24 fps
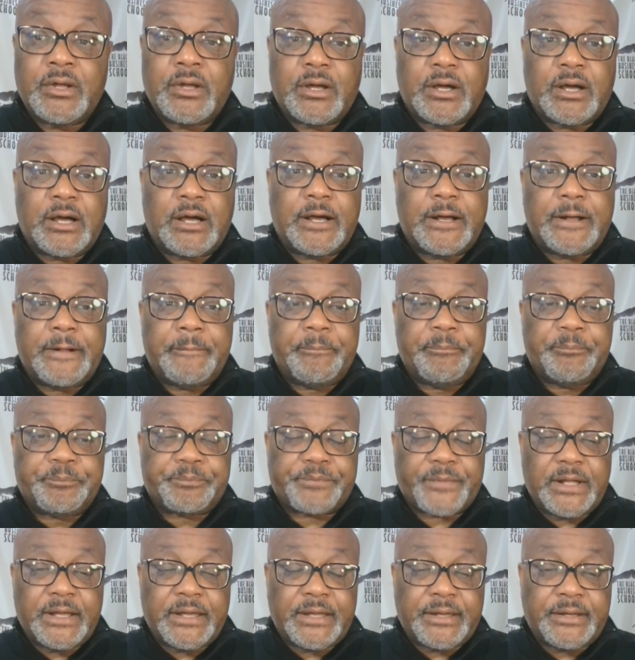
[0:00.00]
Um,
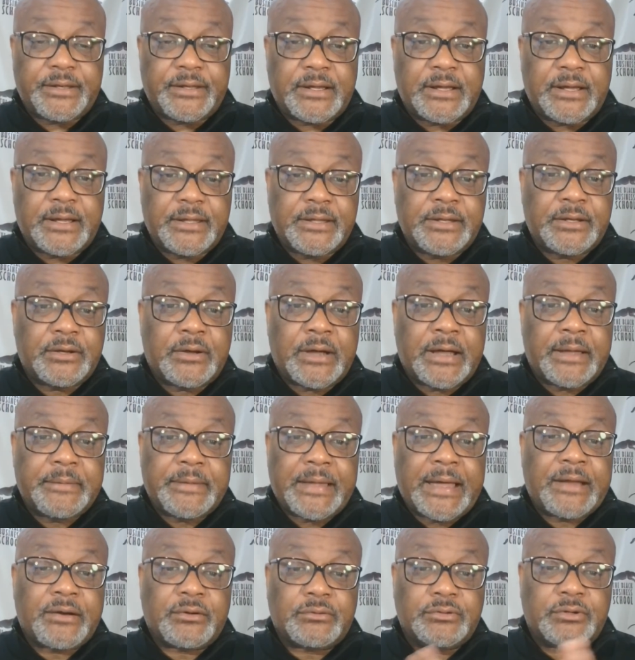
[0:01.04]
and uh, you know, I,
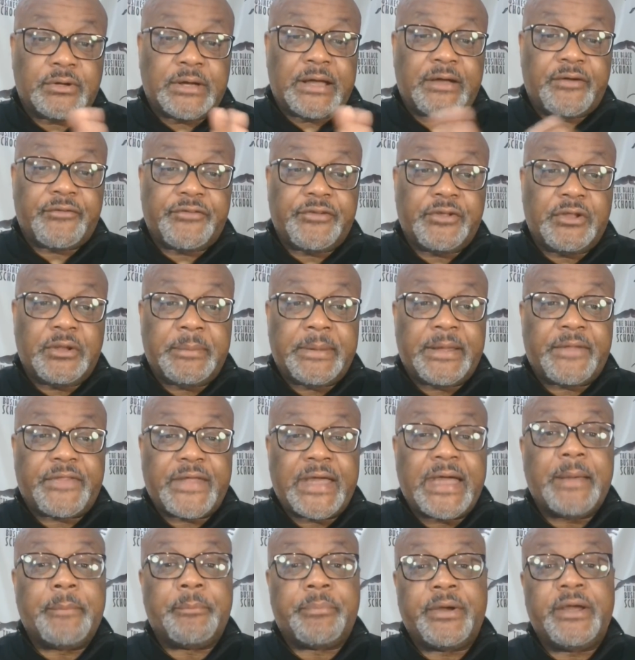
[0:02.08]
I, don't know how I feel about
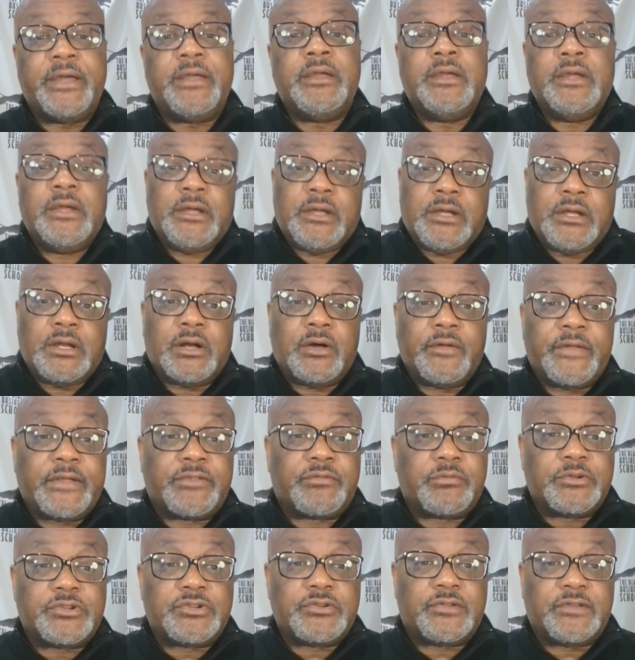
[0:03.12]
that, but you know, that's
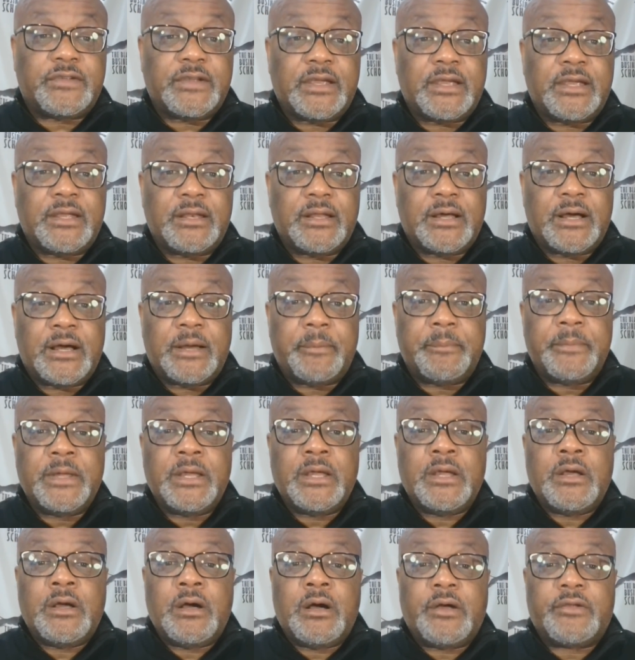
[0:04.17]
what you're seeing. Um,
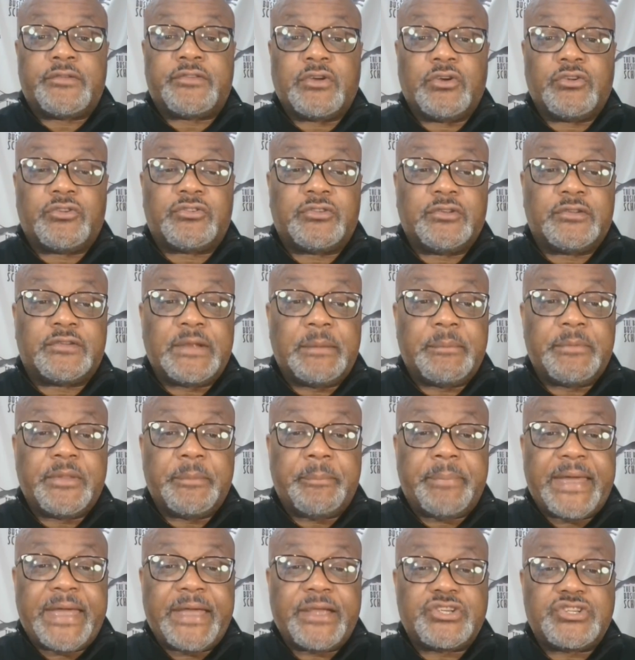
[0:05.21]
so, so some of the
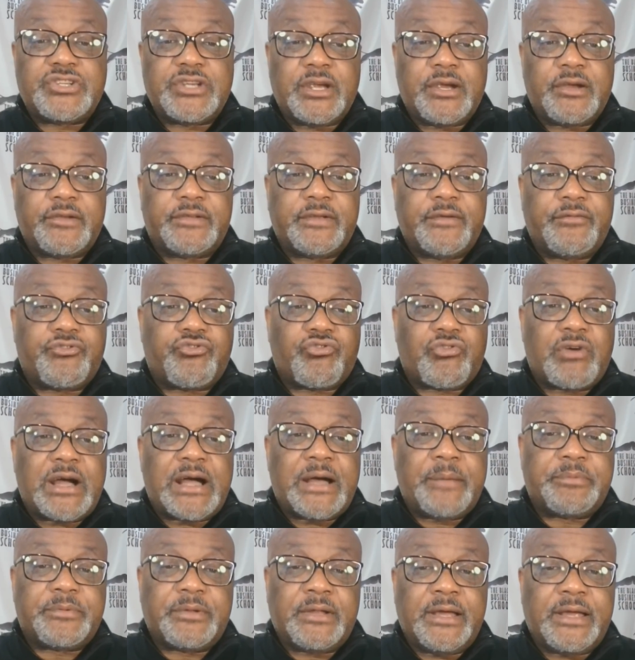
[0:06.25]
bank shares have
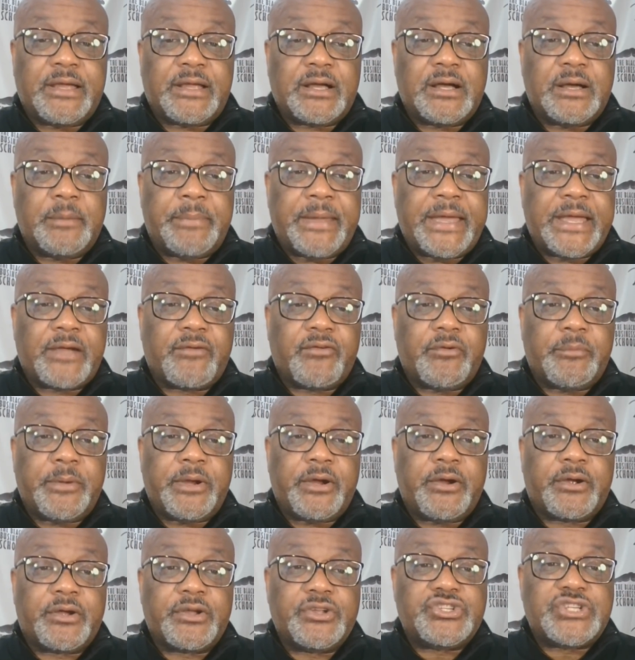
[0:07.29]
dropped, like uh, Bank of
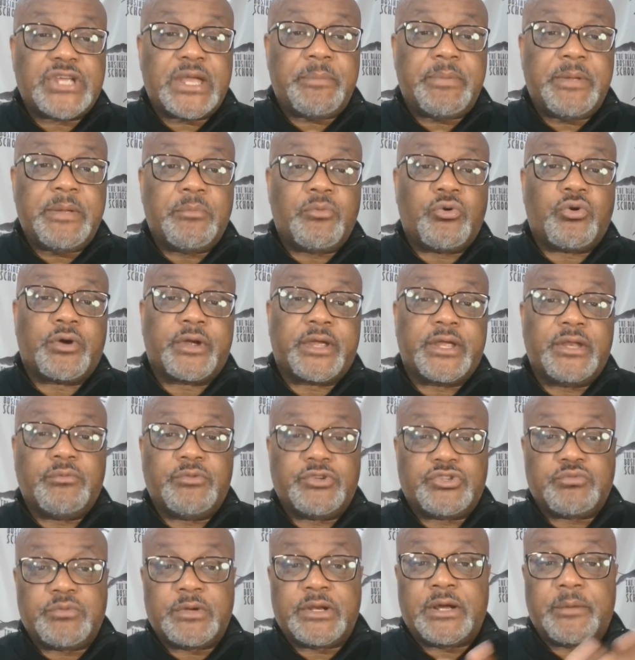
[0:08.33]
America, J.P. Morgan,
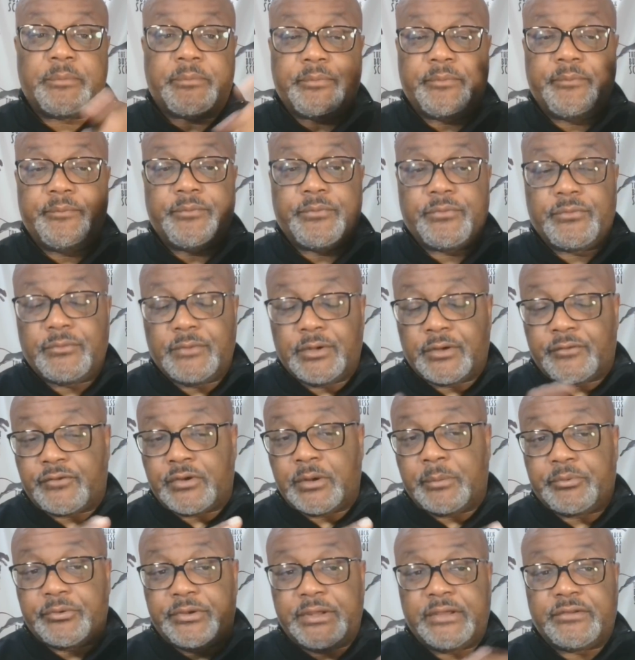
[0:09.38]
which went up a
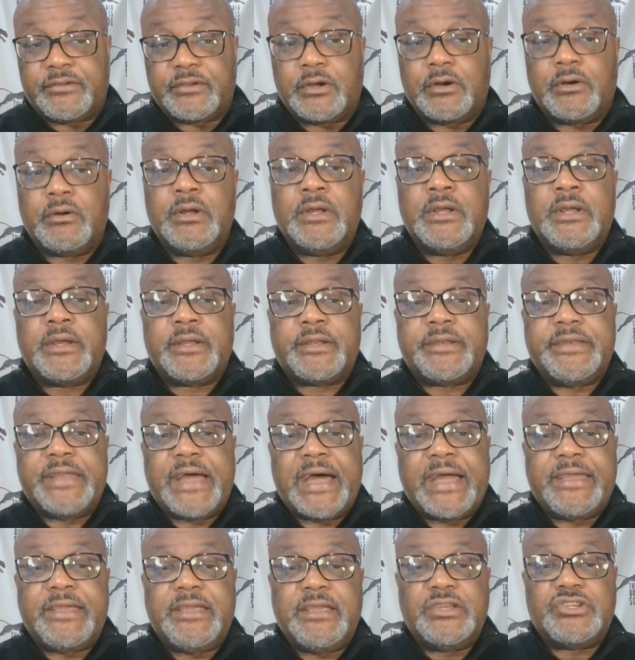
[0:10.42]
couple days ago,
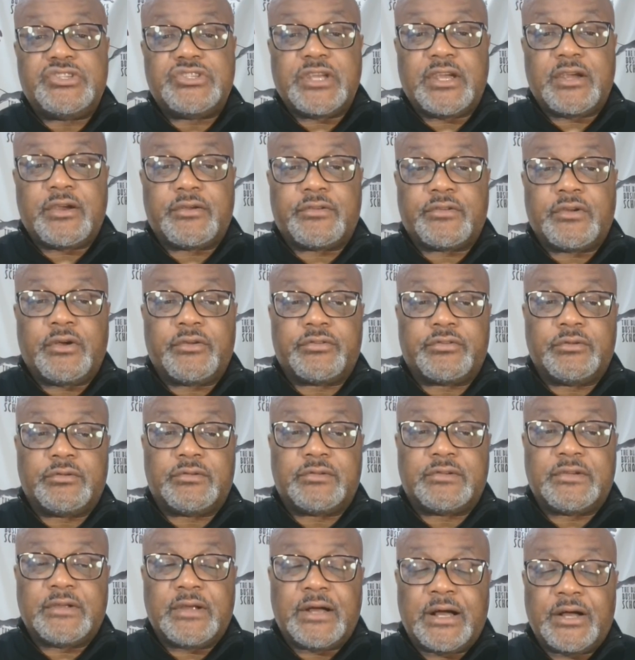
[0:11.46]
Nike shares also
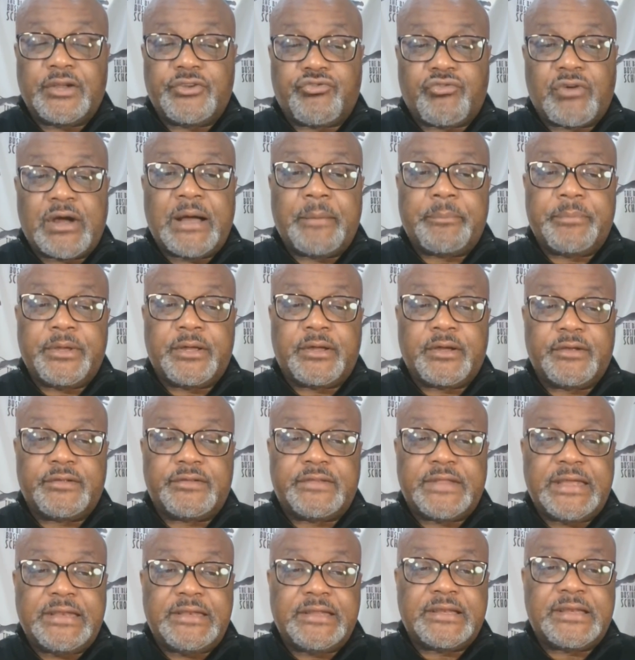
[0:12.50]
uh, dropped because
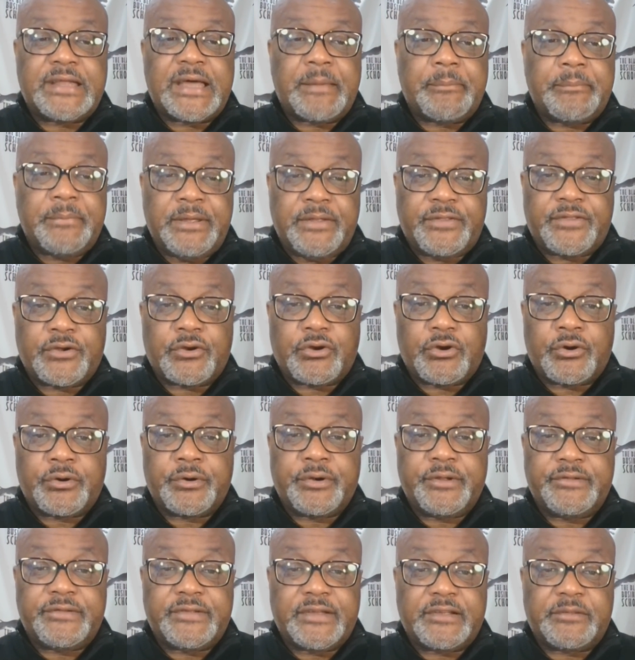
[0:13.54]
they did not meet their
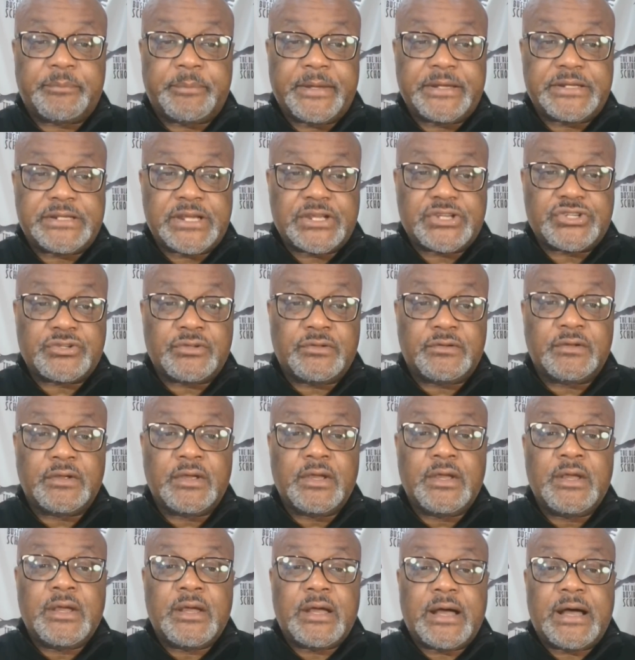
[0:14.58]
earnings expectations.
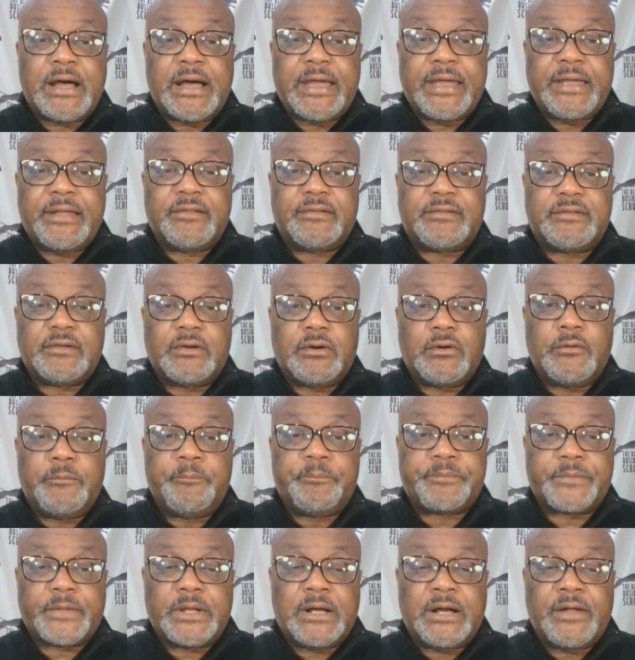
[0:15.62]
Uh, and so
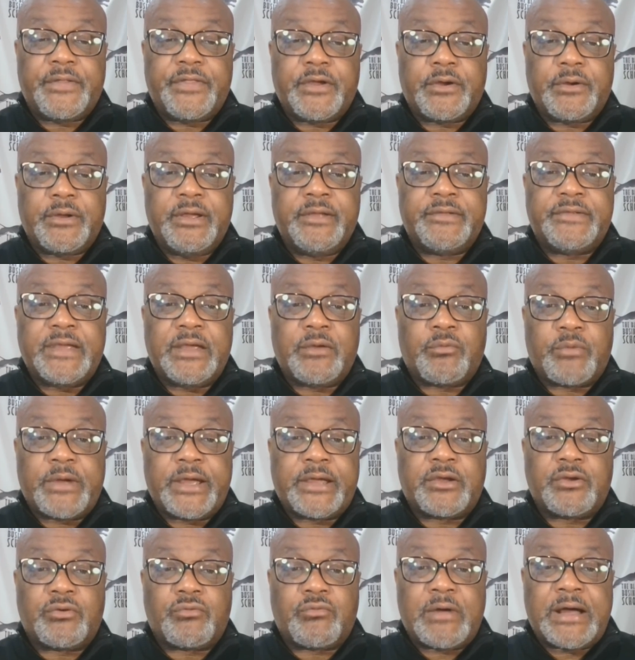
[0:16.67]
uh, there is a
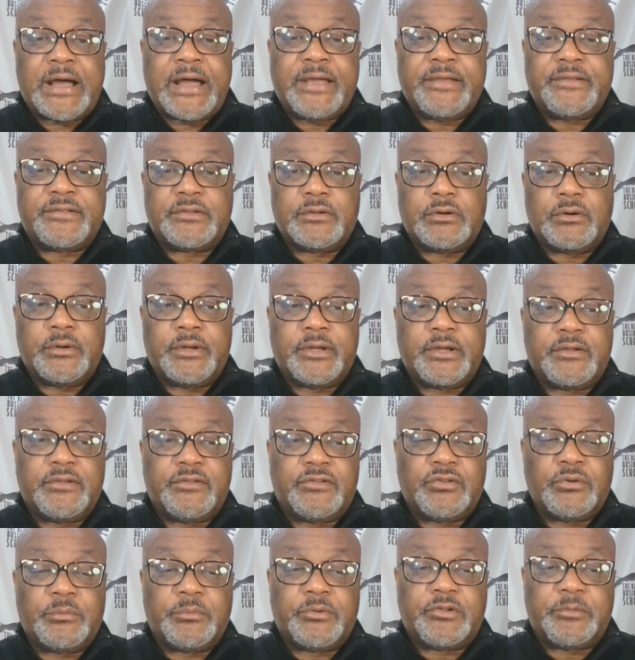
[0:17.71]
record rise, though, in
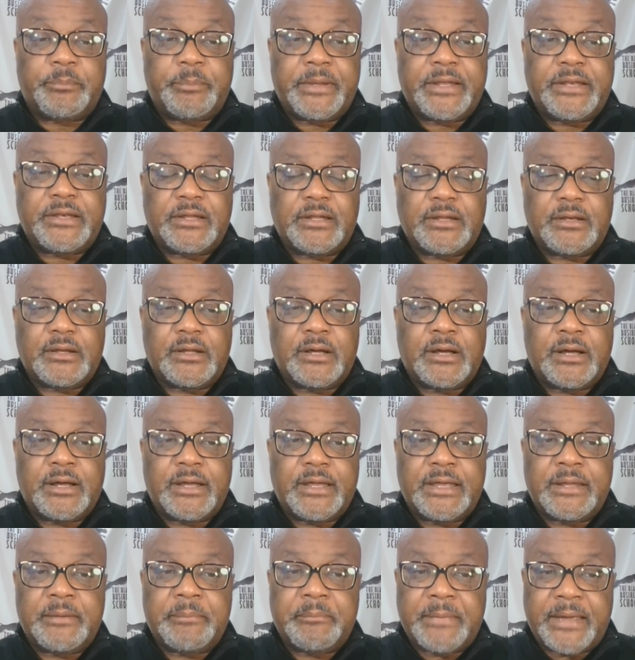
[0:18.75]
consumer spending uh,
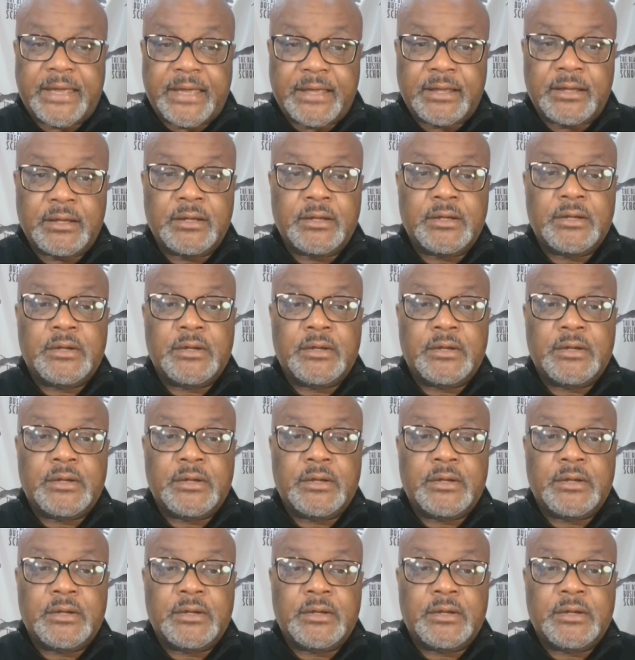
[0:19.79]
in May.